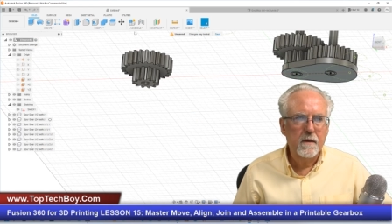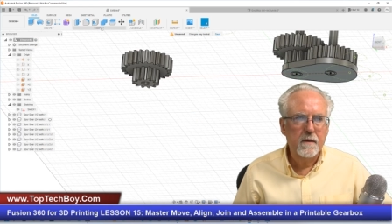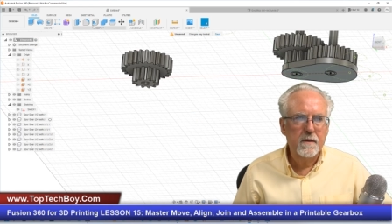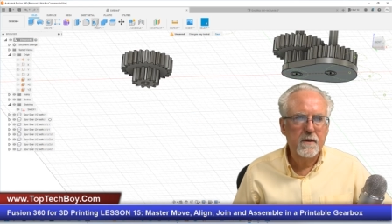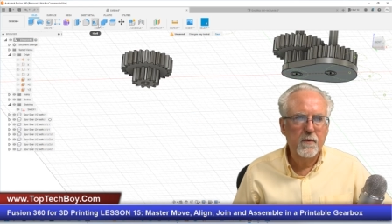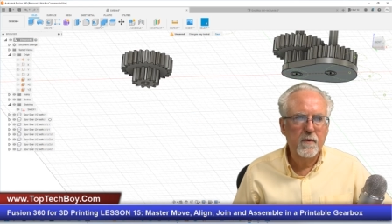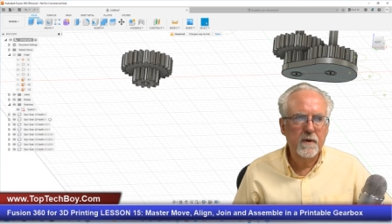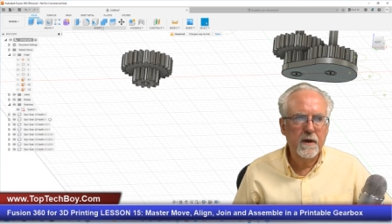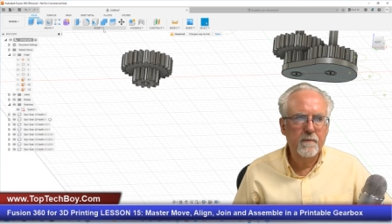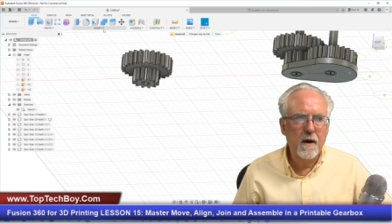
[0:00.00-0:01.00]
So we will
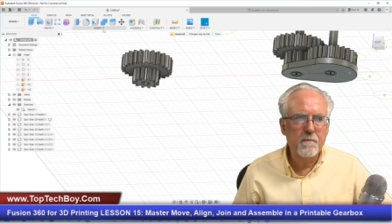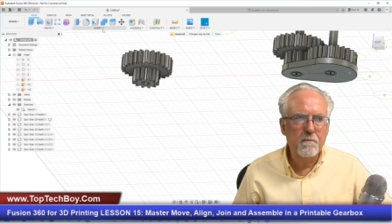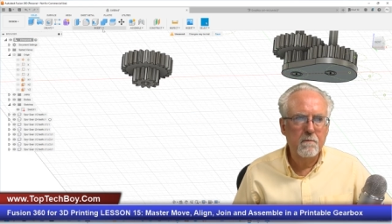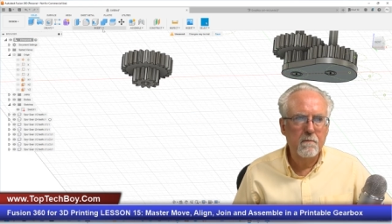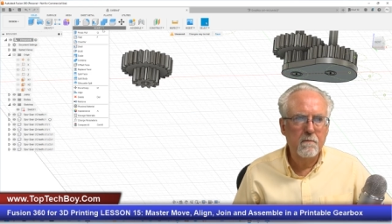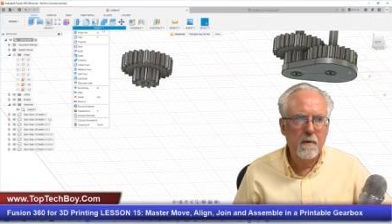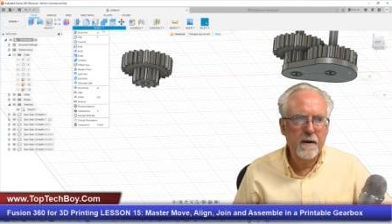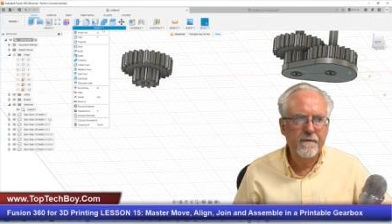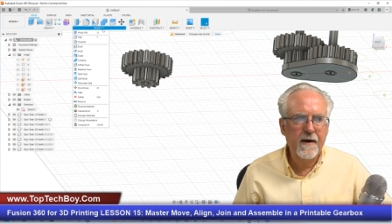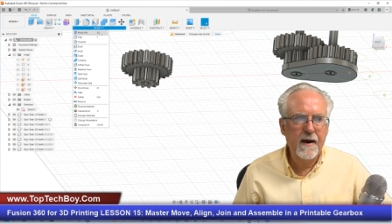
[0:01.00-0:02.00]
come up
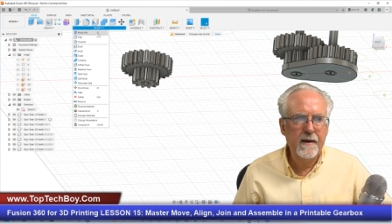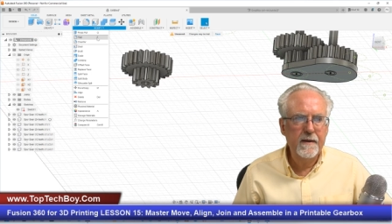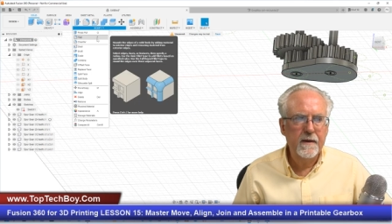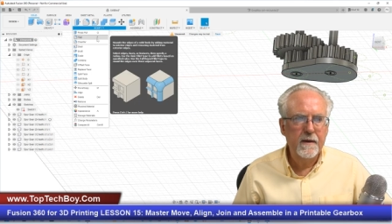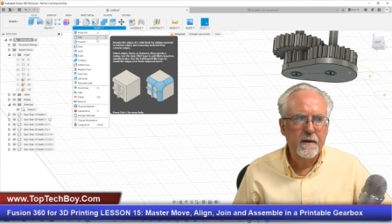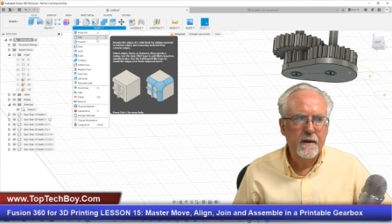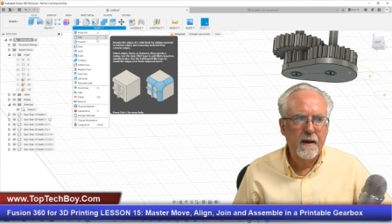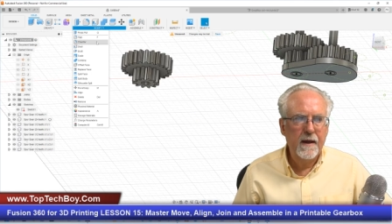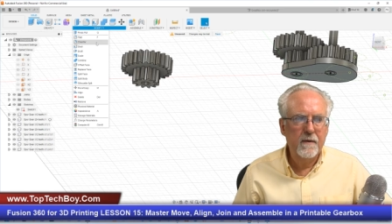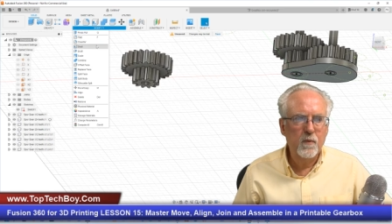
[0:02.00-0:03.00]
modify
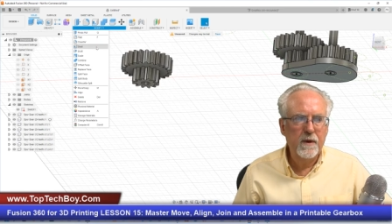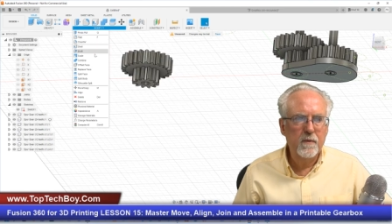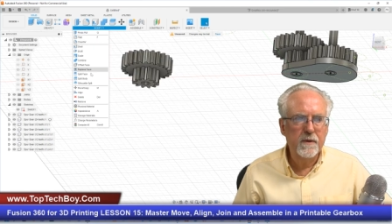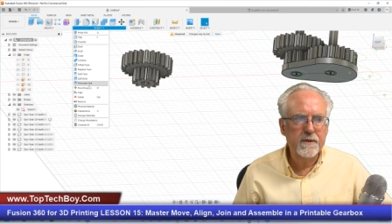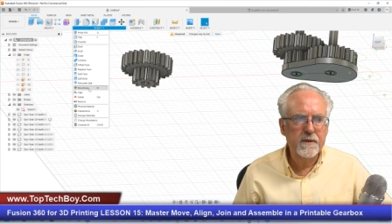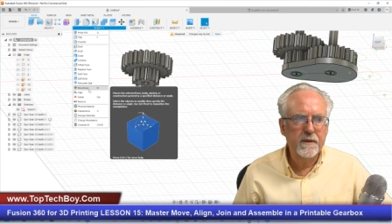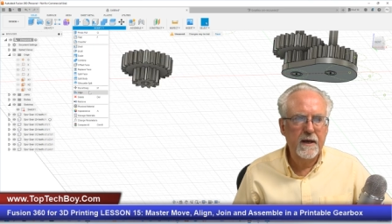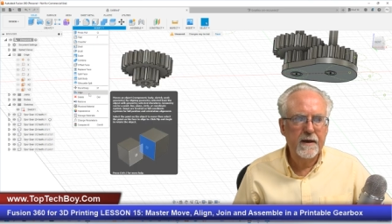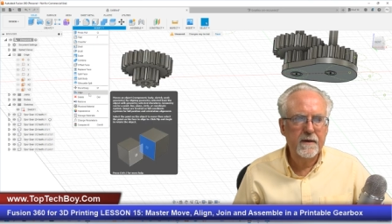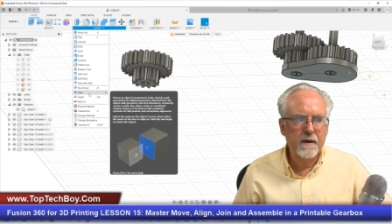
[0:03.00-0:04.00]
and we will
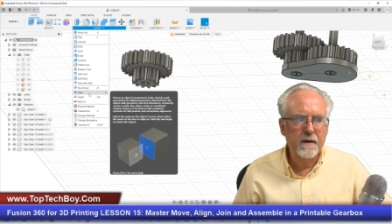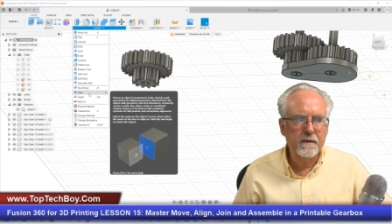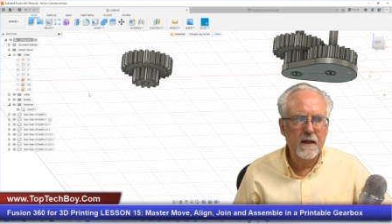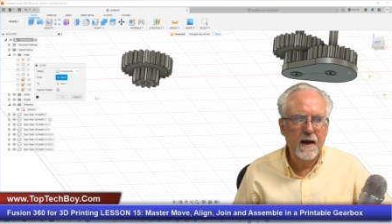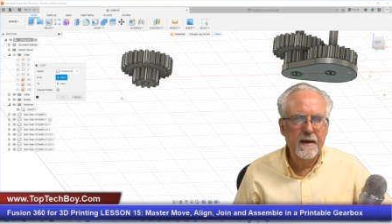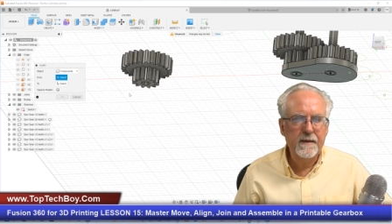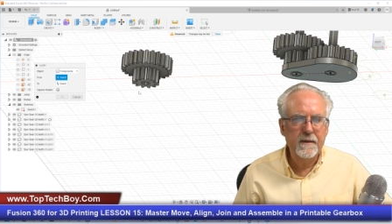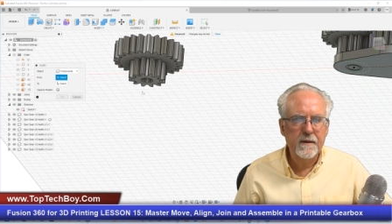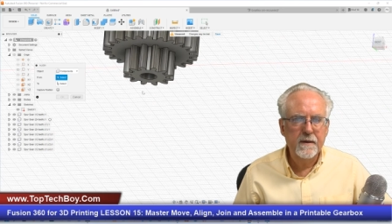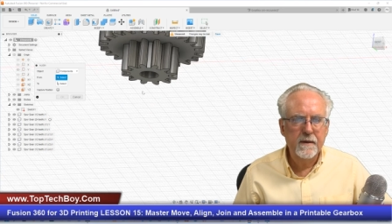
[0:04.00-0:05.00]
select align
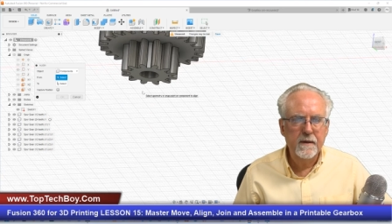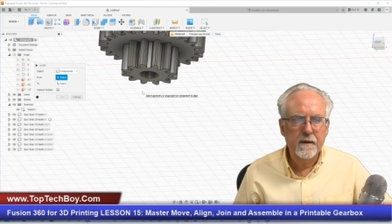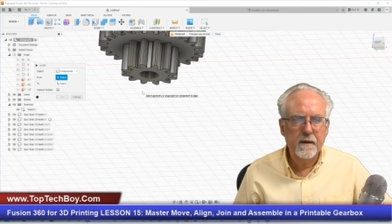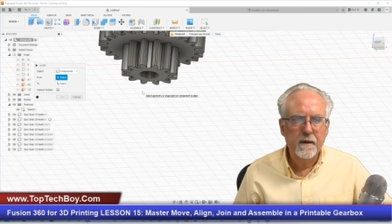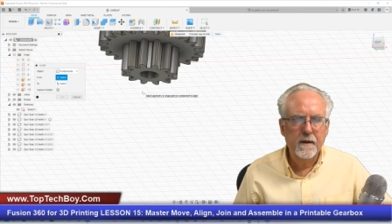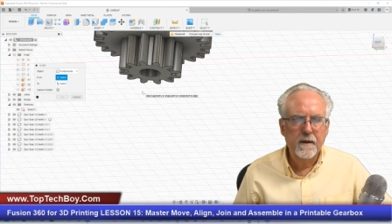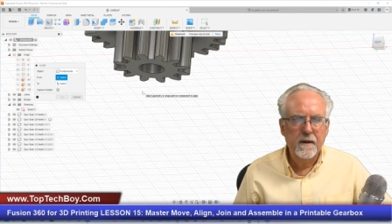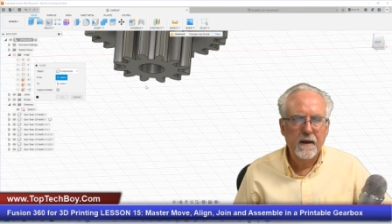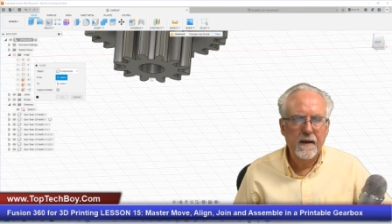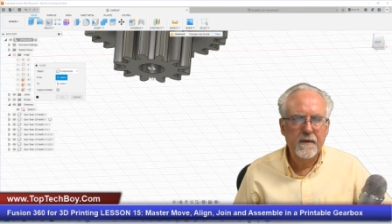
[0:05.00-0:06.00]

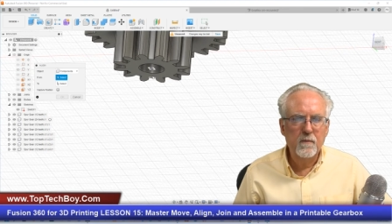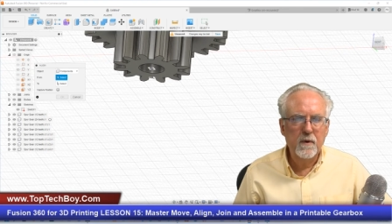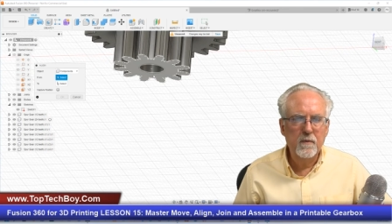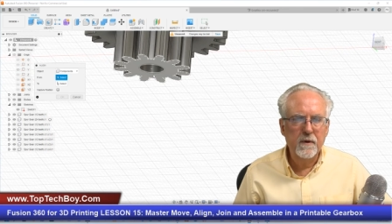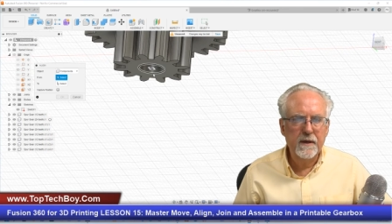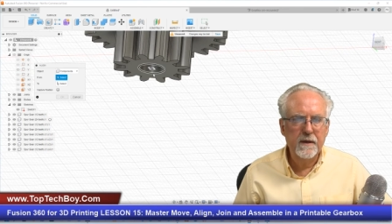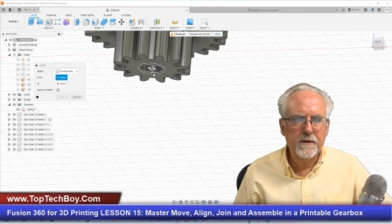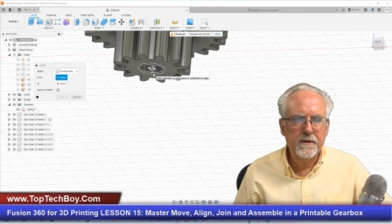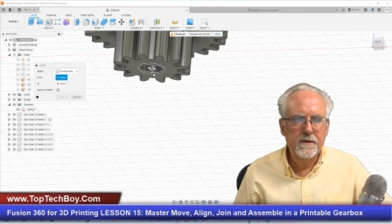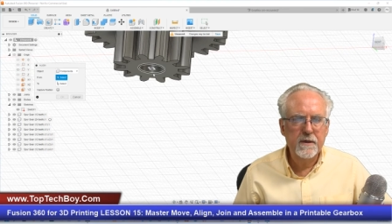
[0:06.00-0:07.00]
and then we will get
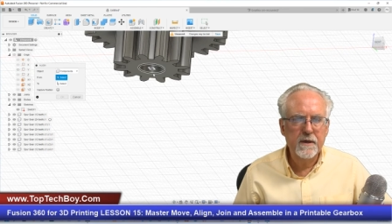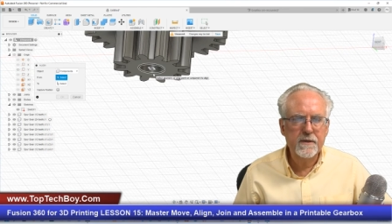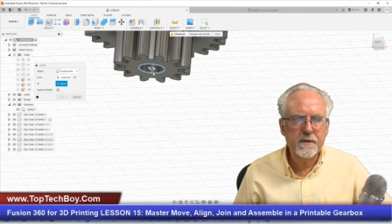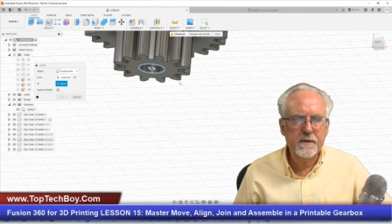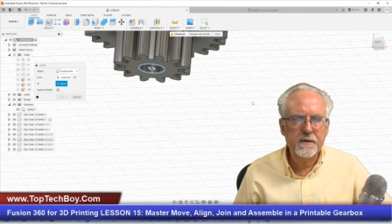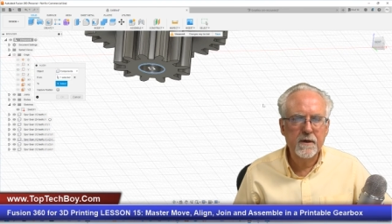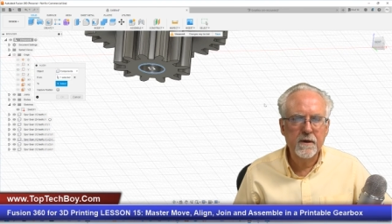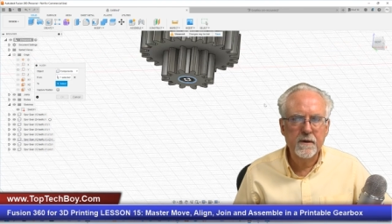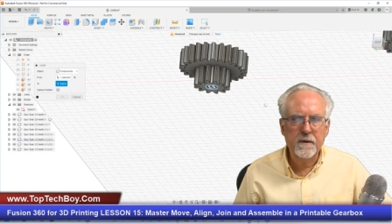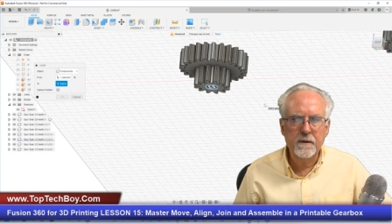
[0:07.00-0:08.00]
just the
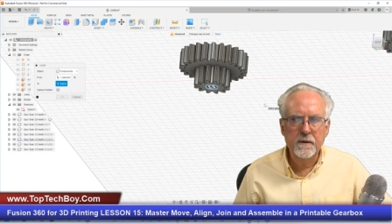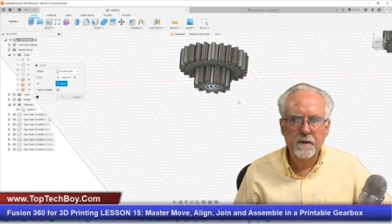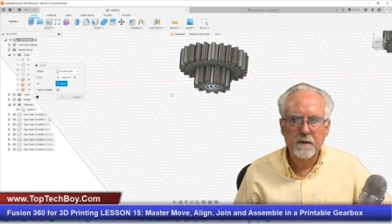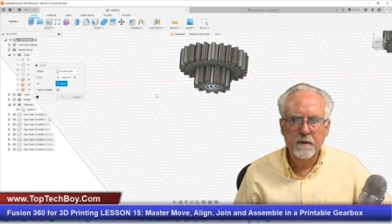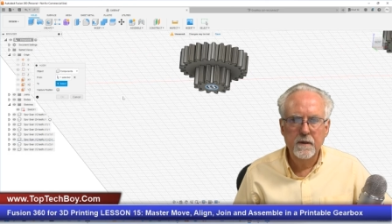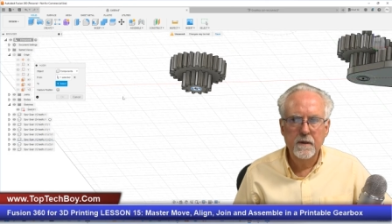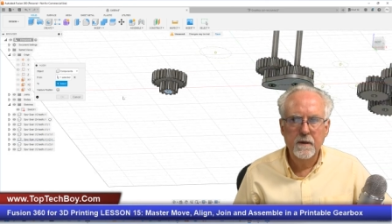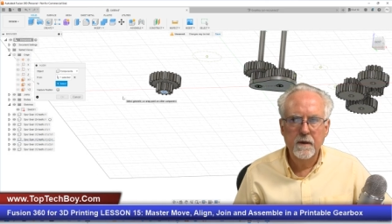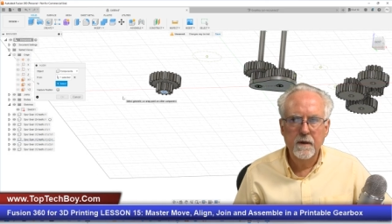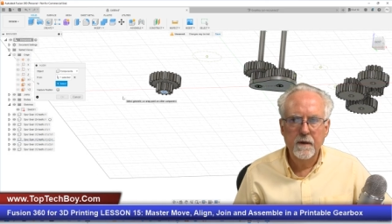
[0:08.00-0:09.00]
circle.
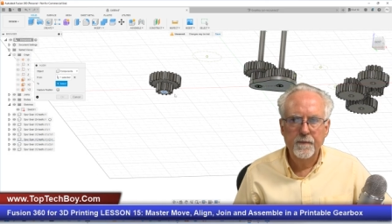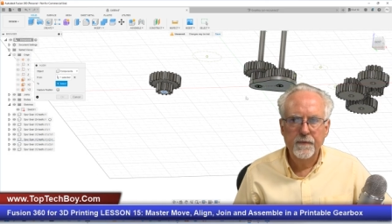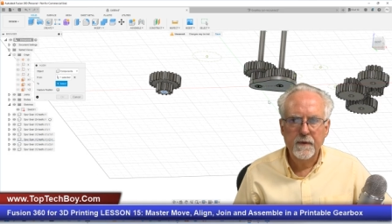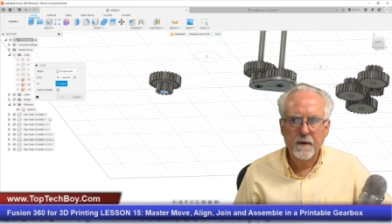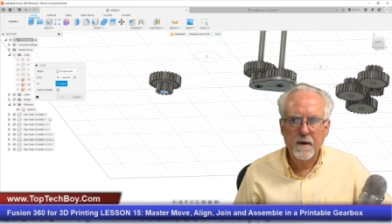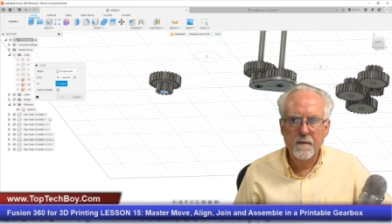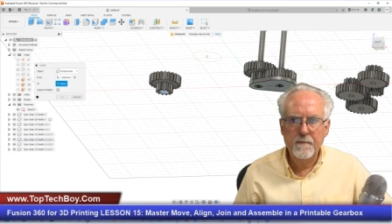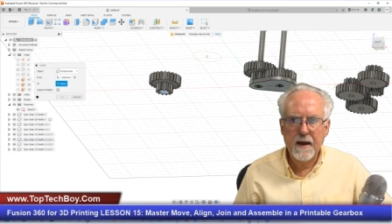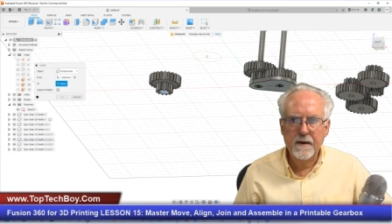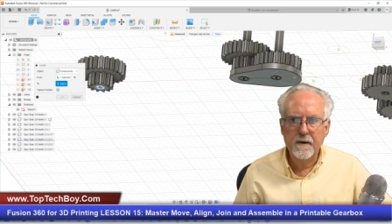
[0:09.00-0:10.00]
Come
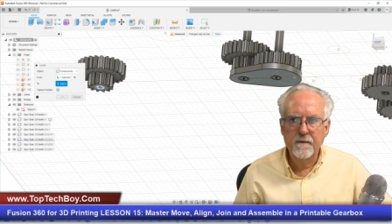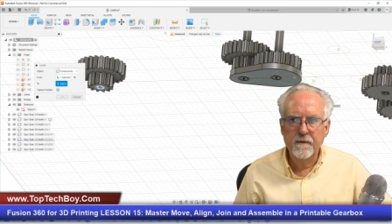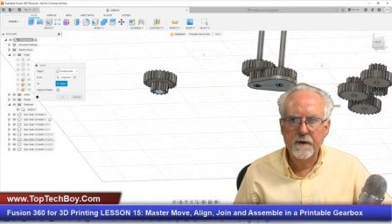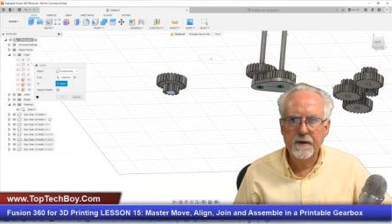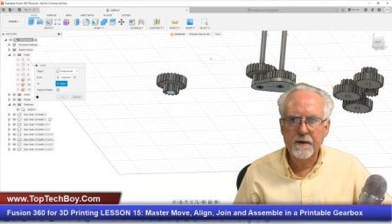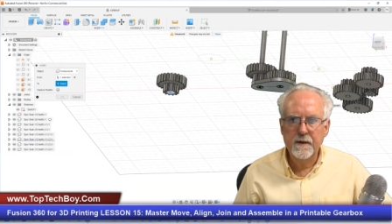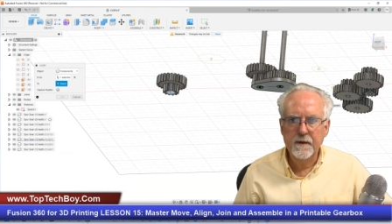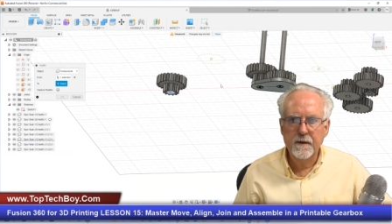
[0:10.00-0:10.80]
back over here.